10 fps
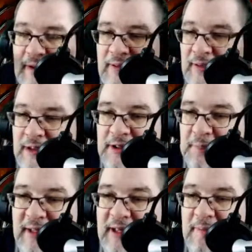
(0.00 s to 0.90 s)
There's
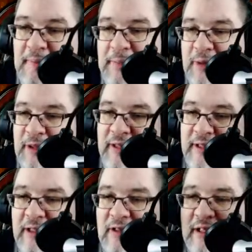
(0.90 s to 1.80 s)
plenty of people, you know,
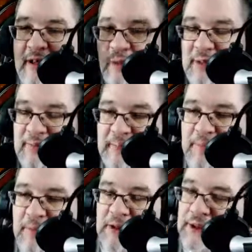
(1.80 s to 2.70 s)
they want
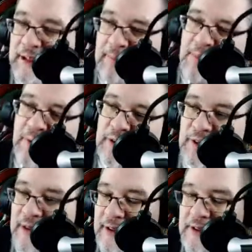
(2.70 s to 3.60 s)
people to stop doing
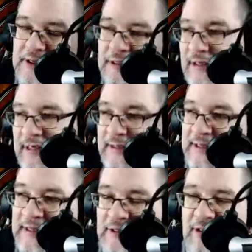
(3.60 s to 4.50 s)
drugs. They're
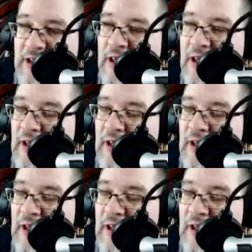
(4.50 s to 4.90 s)
anti-drug.